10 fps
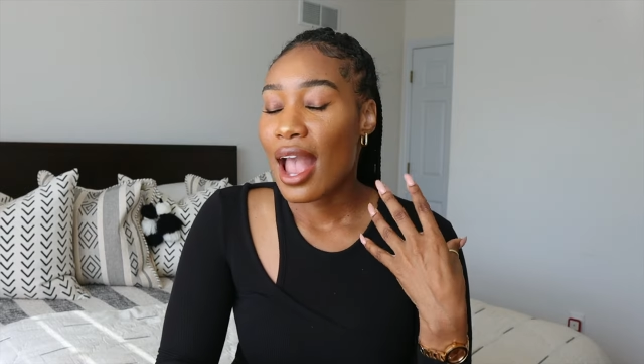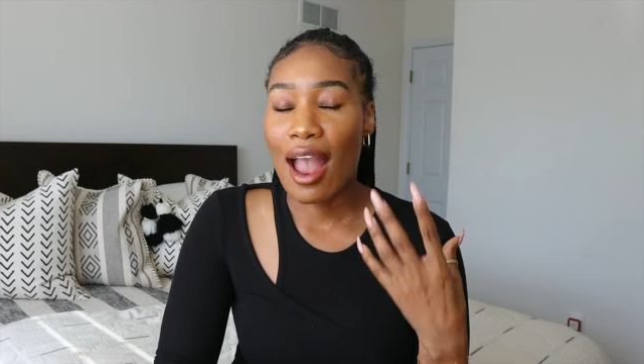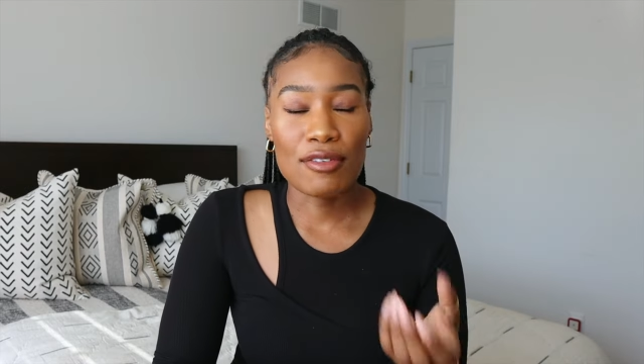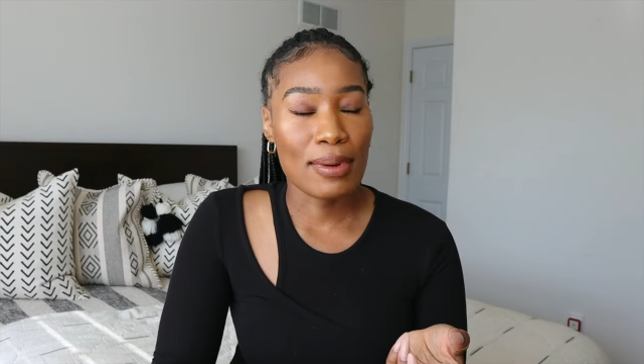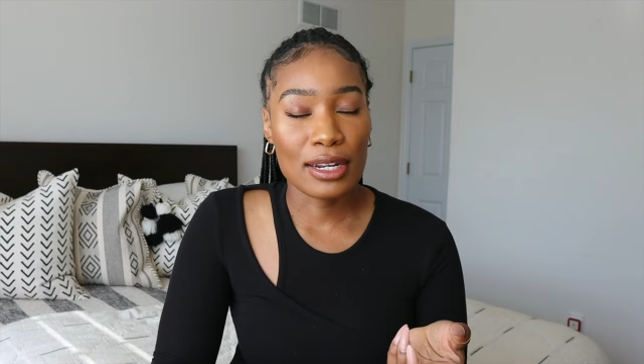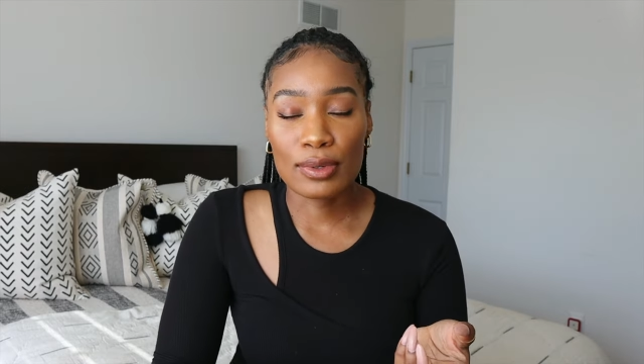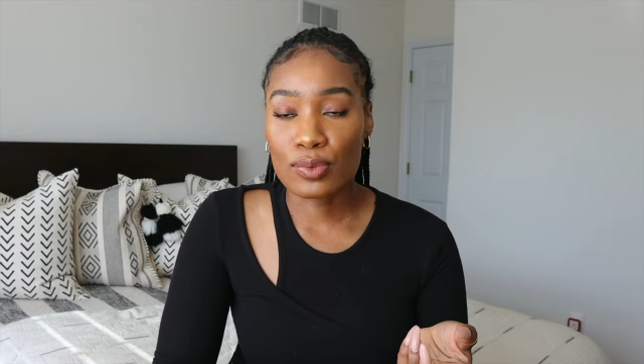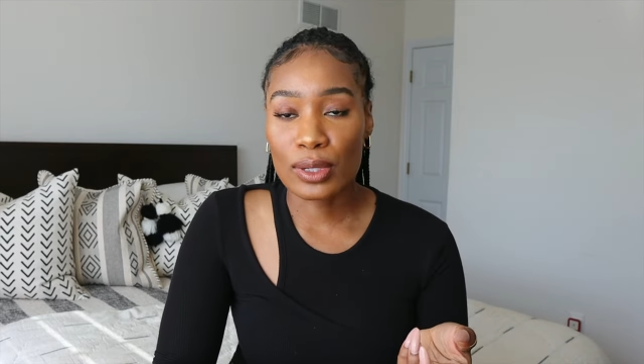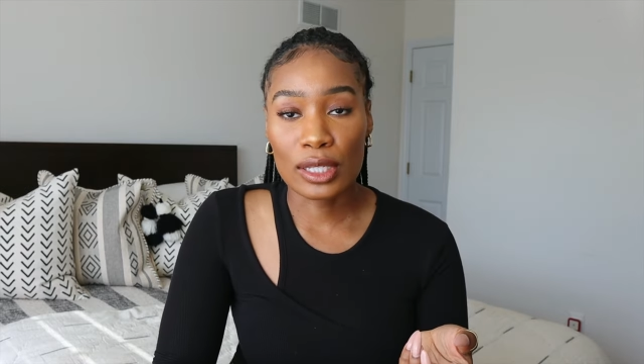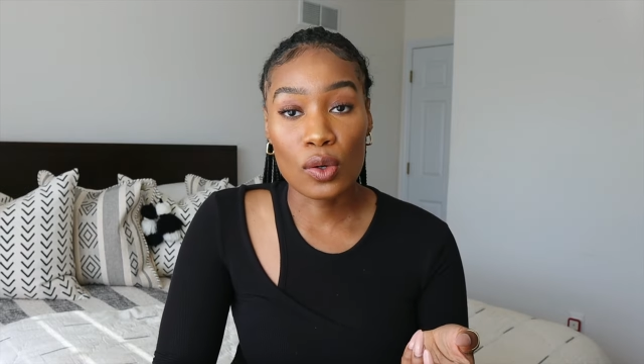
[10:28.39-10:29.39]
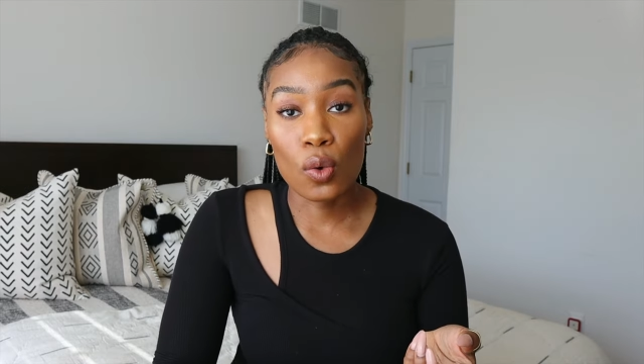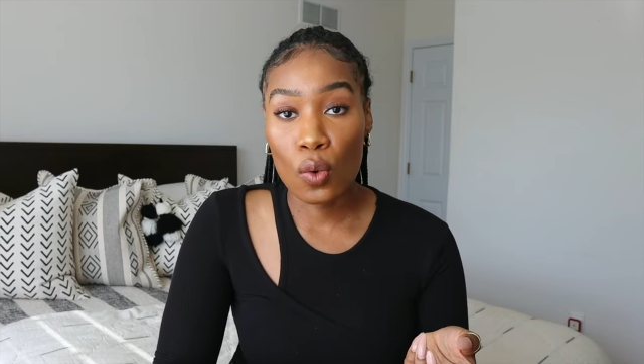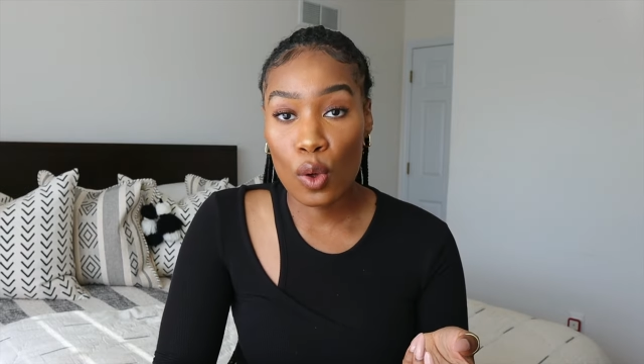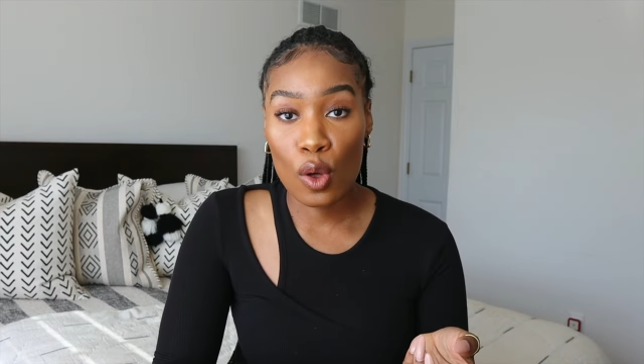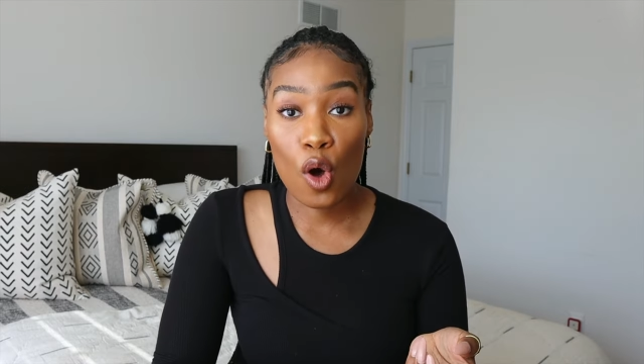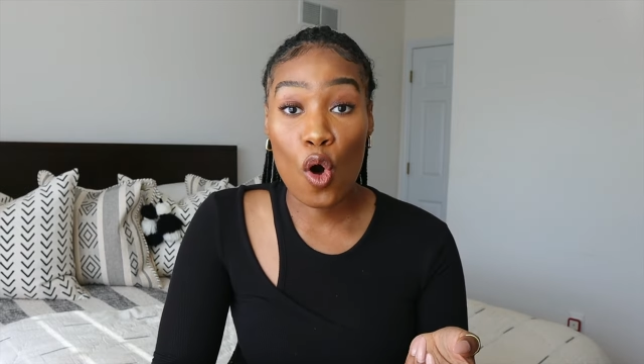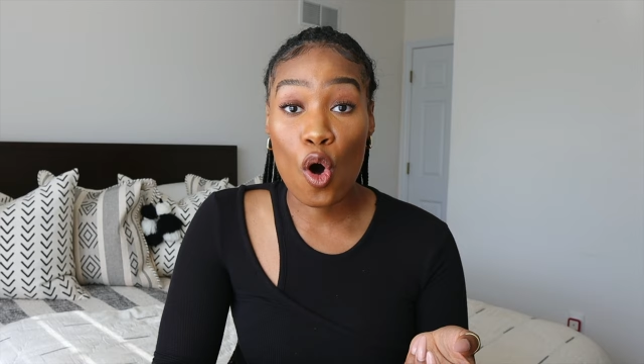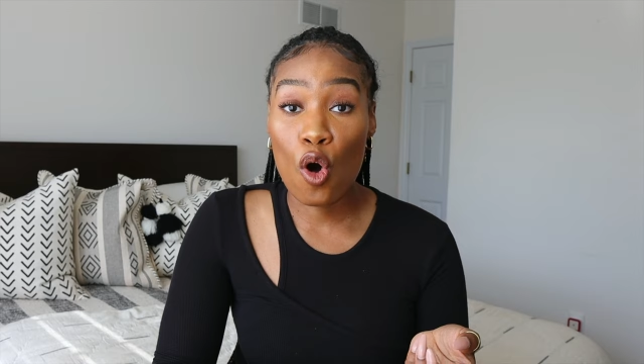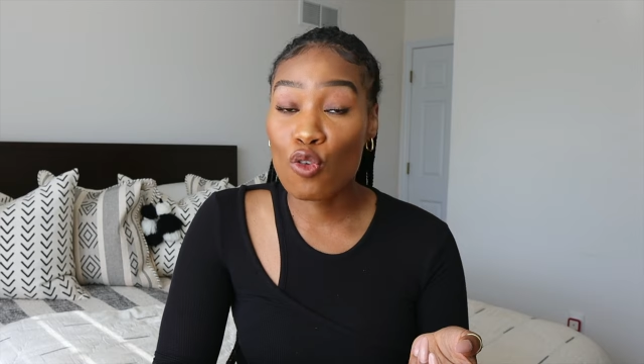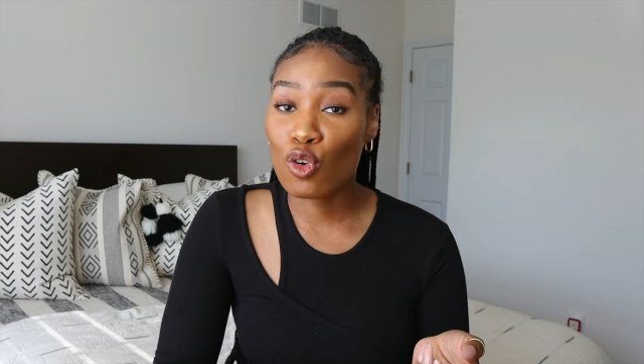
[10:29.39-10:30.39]
Everybody was really cool.
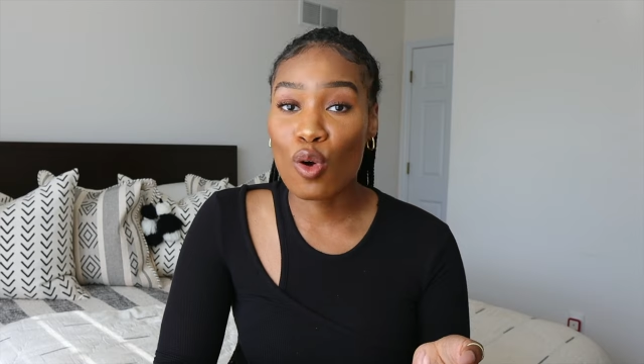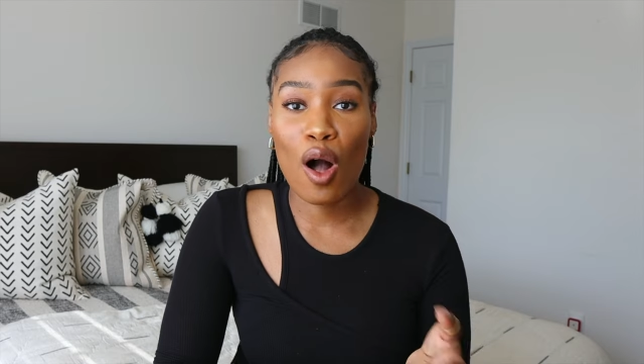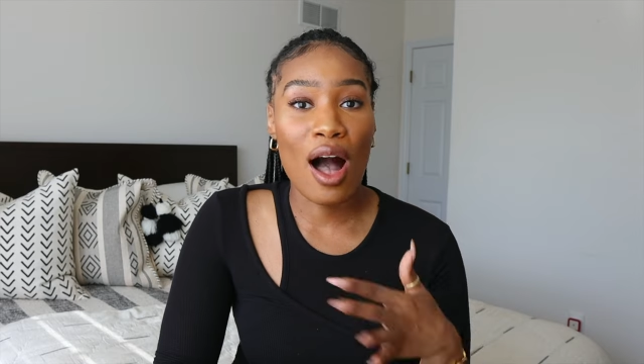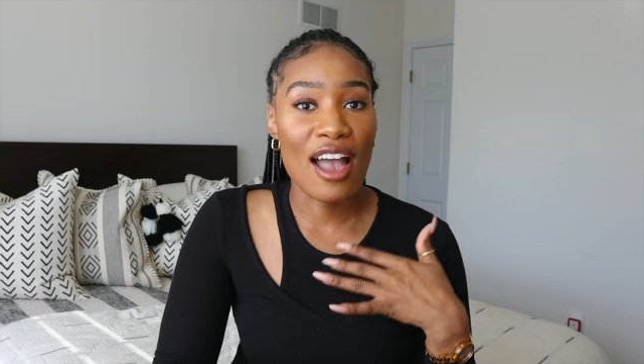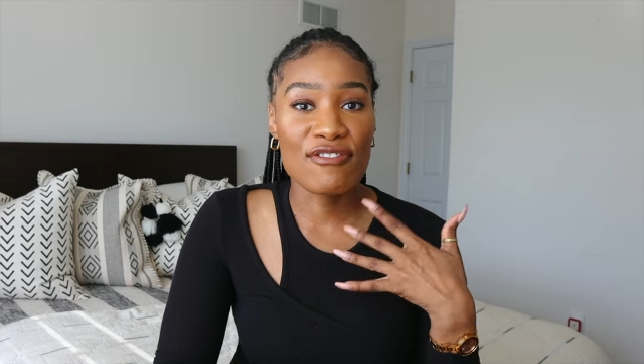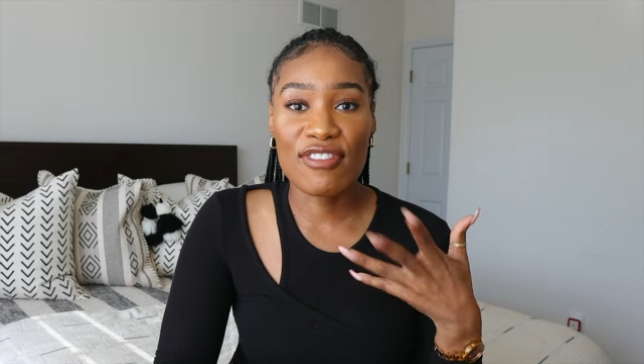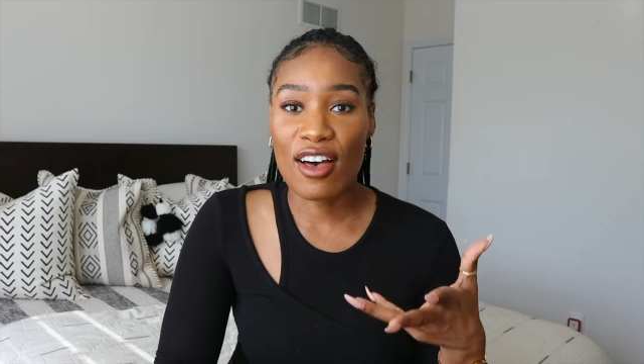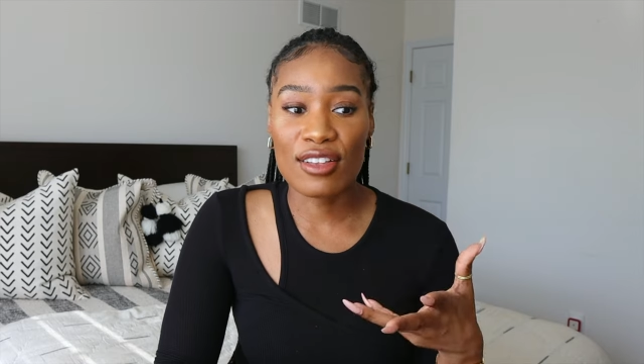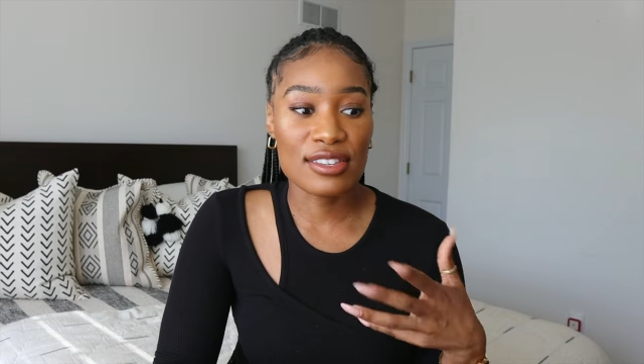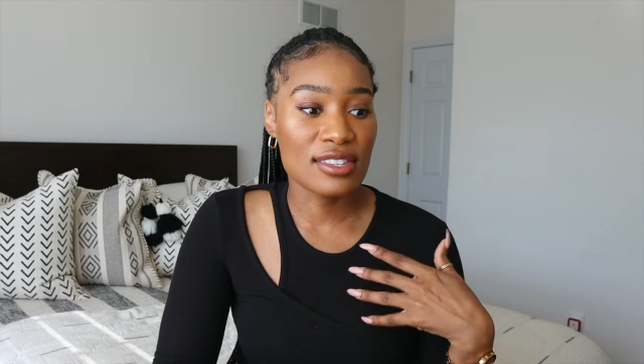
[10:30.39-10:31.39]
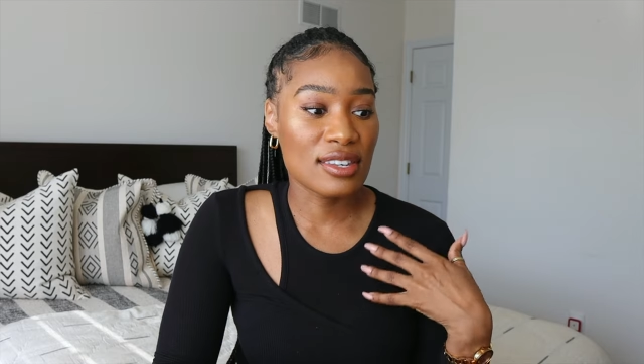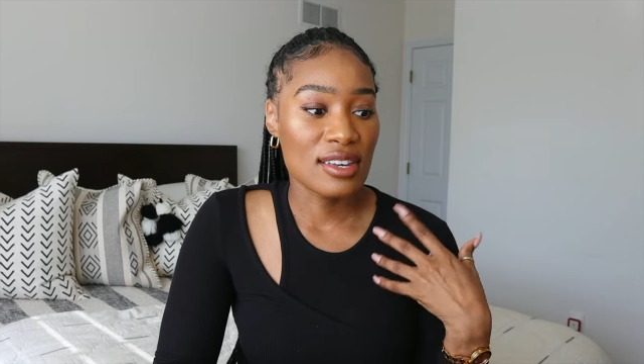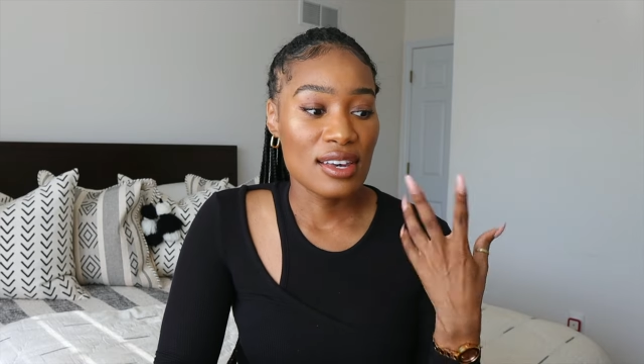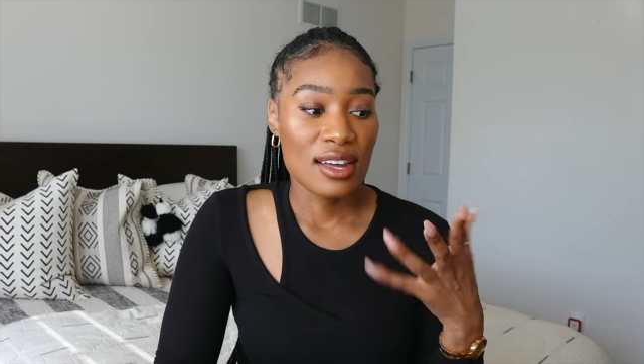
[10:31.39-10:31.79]
Overall, I felt